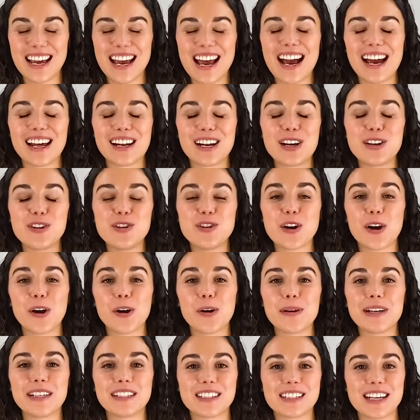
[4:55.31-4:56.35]
And I know
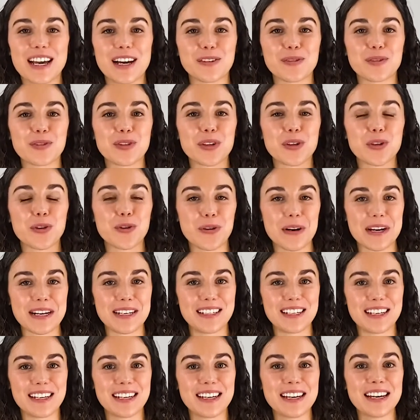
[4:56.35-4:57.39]
it sounds
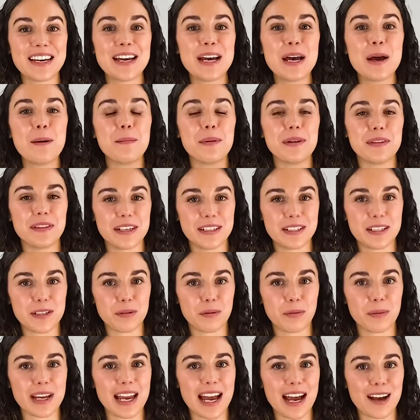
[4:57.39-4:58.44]
crazy, but this is when
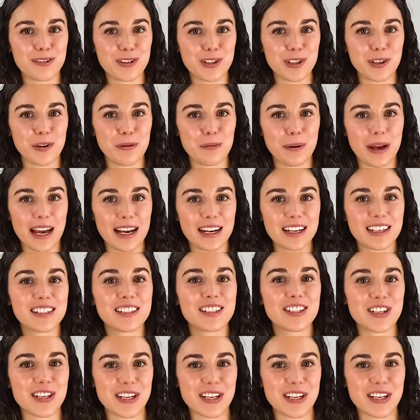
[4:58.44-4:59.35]
we have to go back to